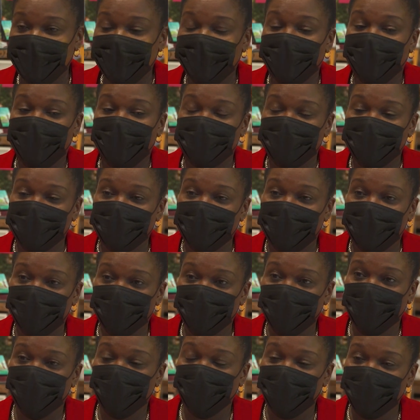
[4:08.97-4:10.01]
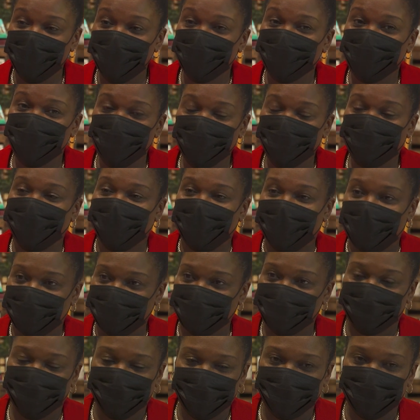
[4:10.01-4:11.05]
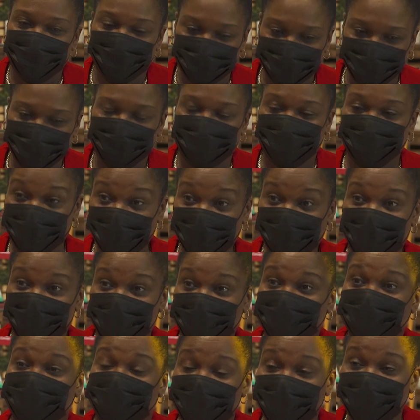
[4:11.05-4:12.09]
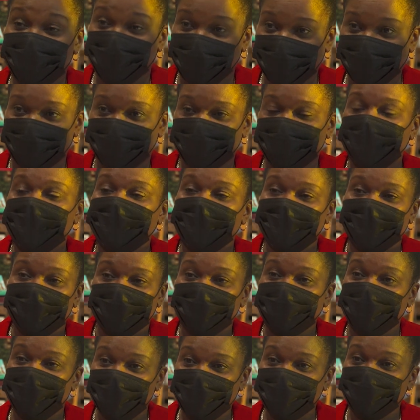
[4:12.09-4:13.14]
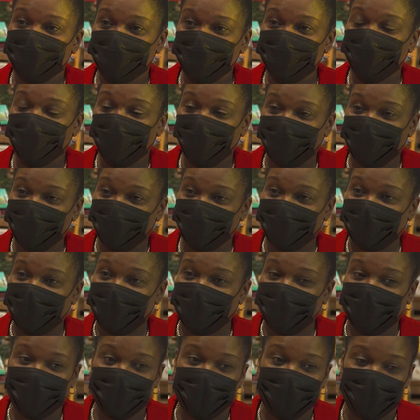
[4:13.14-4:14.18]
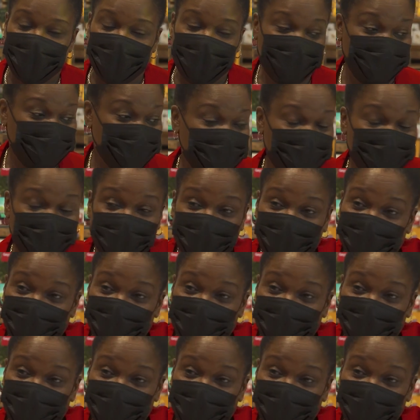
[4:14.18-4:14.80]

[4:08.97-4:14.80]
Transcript: And once you pass through the various stages, then you qualify and you can be